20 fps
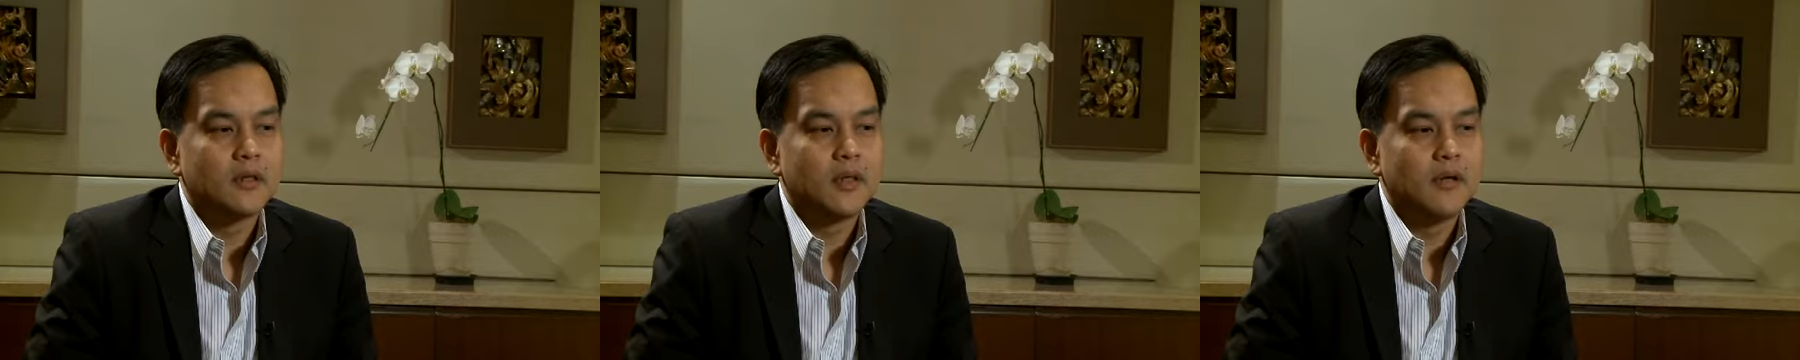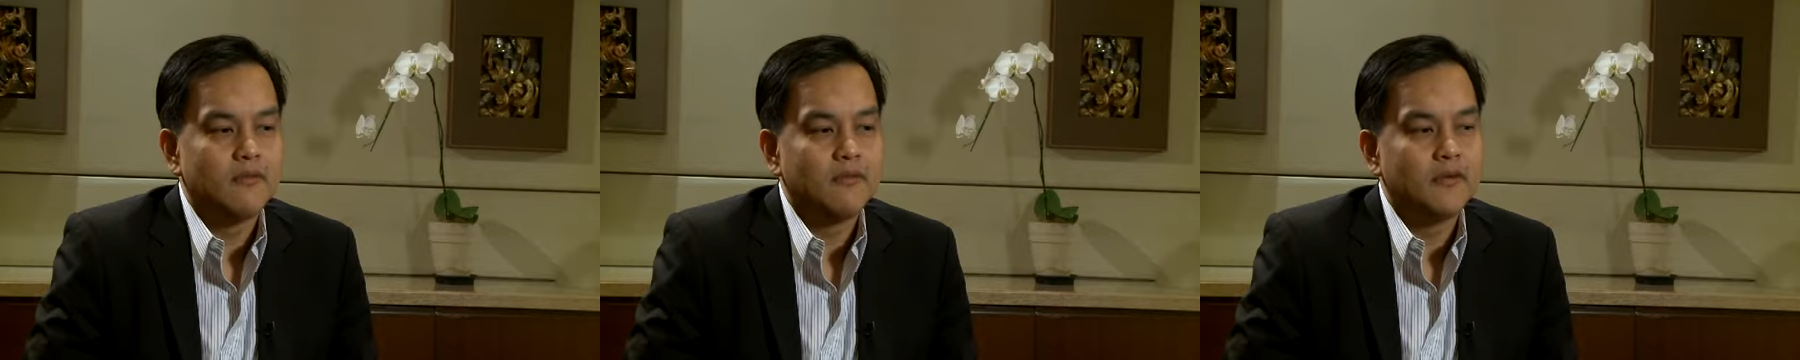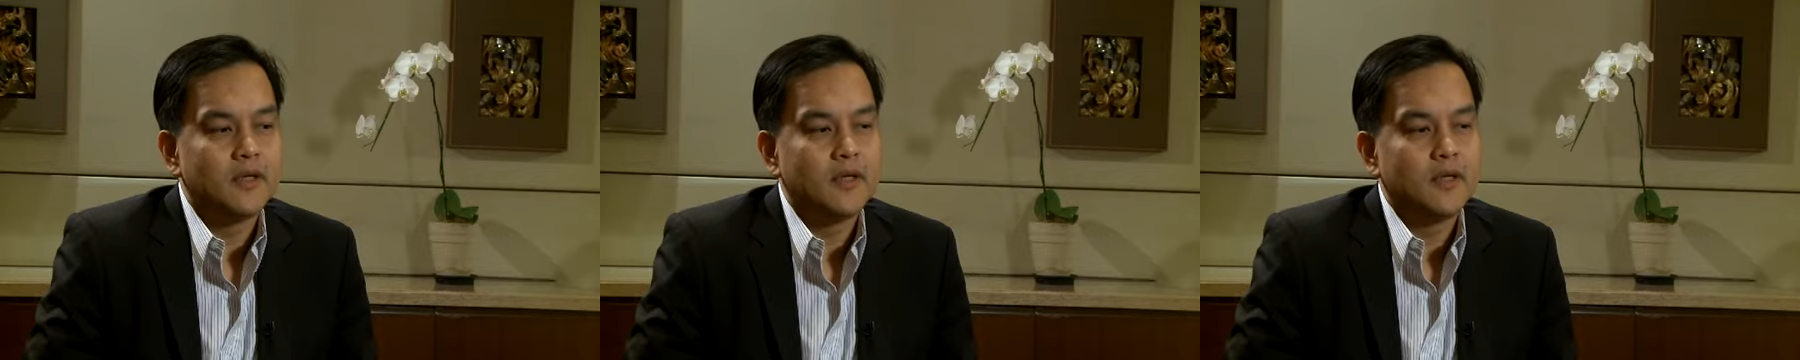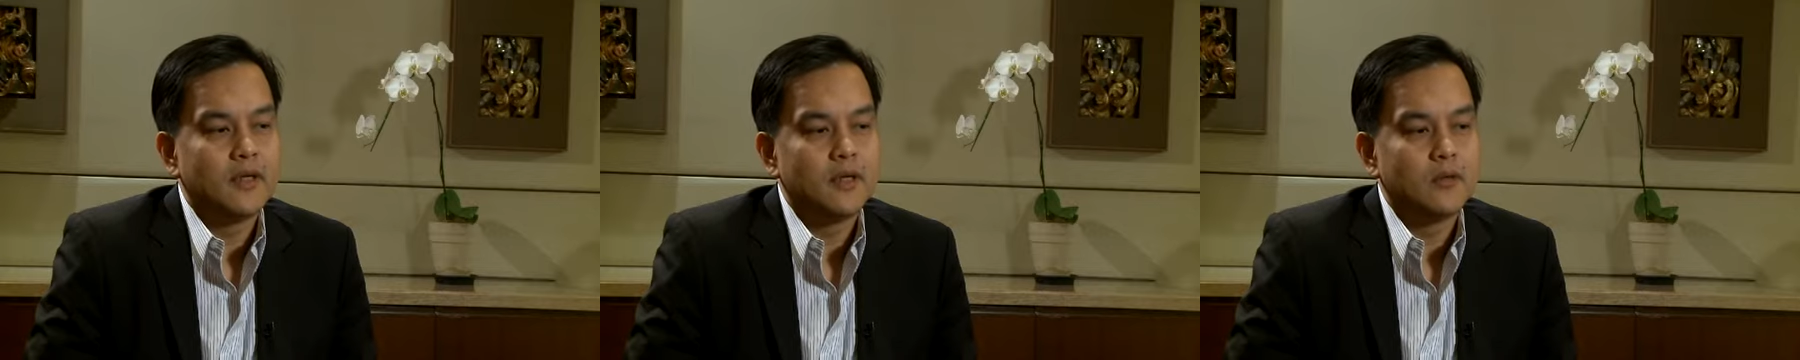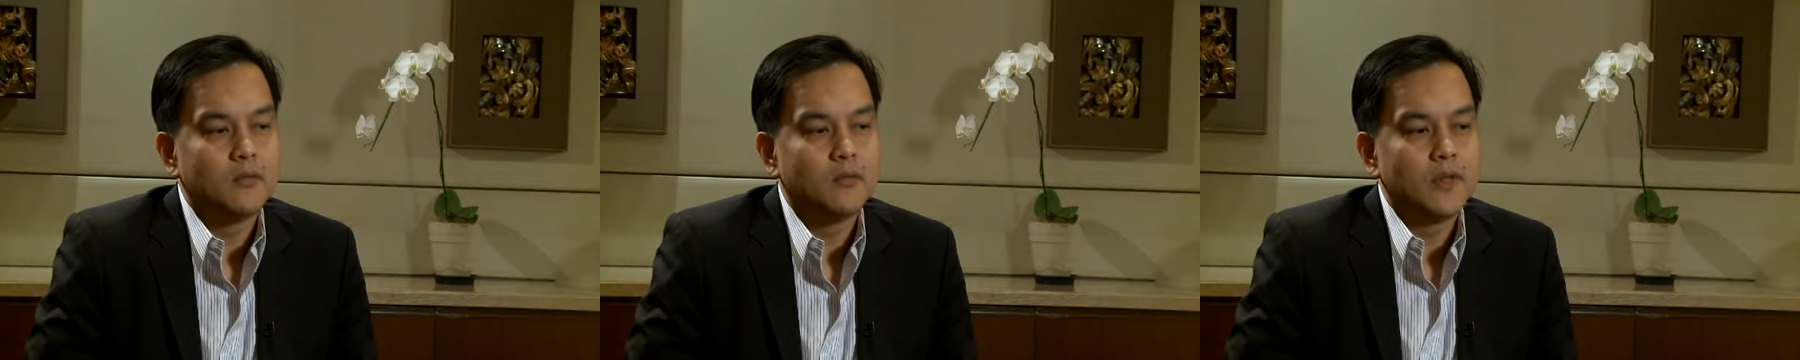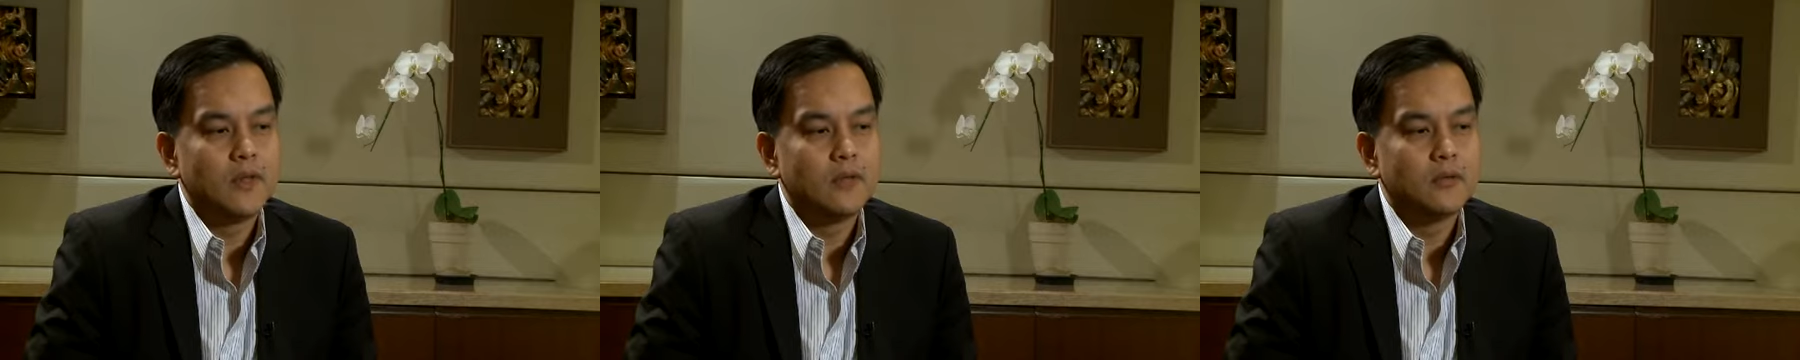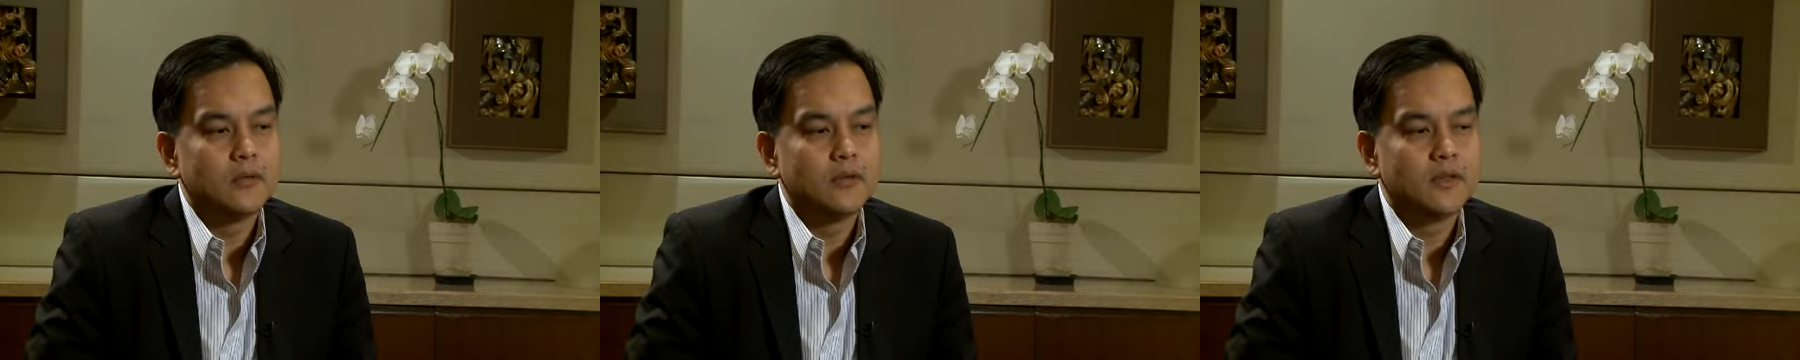every year we
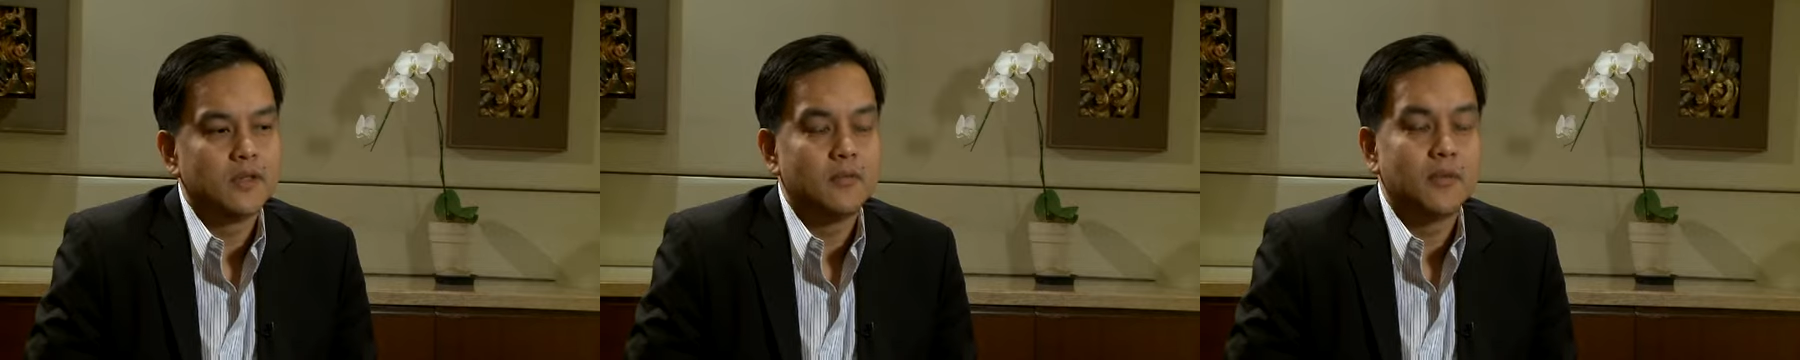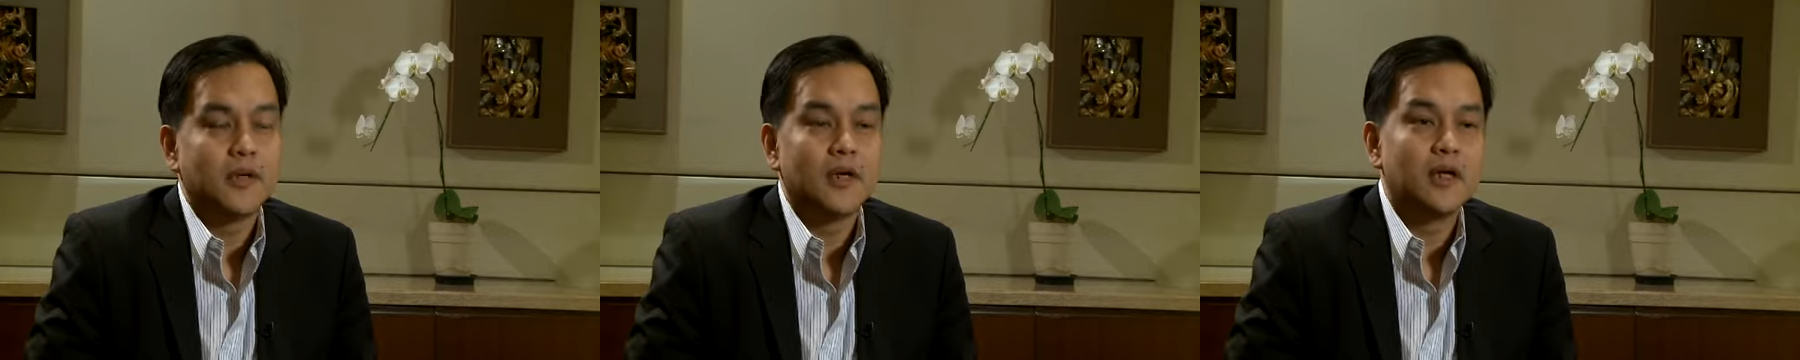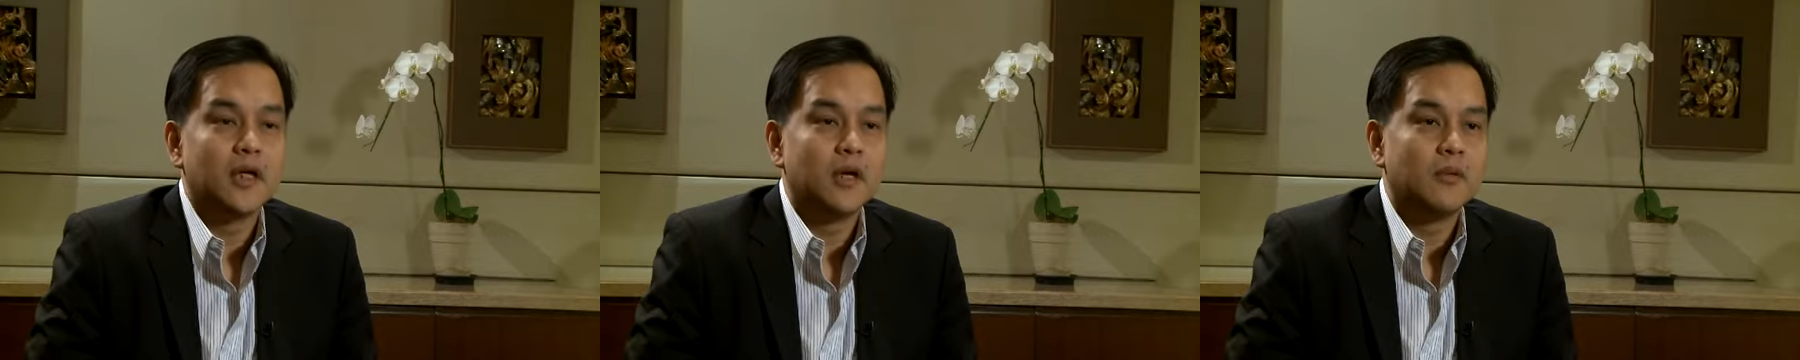lose typically